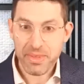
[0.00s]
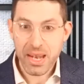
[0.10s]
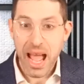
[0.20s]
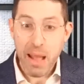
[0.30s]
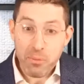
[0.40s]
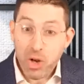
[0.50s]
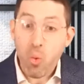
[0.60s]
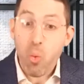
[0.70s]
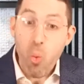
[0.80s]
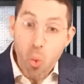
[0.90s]
that I'm going
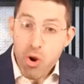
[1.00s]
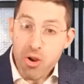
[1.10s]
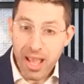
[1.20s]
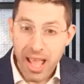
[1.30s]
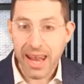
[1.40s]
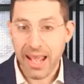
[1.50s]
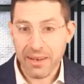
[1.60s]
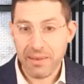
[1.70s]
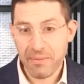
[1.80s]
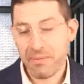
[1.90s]
to work at
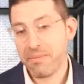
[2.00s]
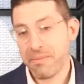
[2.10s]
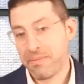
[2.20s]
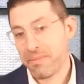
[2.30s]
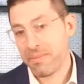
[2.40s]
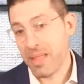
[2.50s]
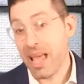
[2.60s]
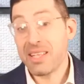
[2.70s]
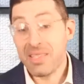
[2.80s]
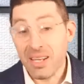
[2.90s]
it.
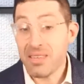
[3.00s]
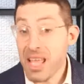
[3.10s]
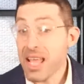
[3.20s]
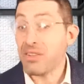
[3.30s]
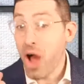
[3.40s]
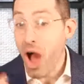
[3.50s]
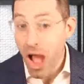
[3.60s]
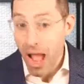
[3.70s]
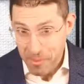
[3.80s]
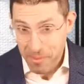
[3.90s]
And it's going to take
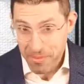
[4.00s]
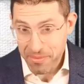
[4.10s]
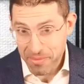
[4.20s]
time.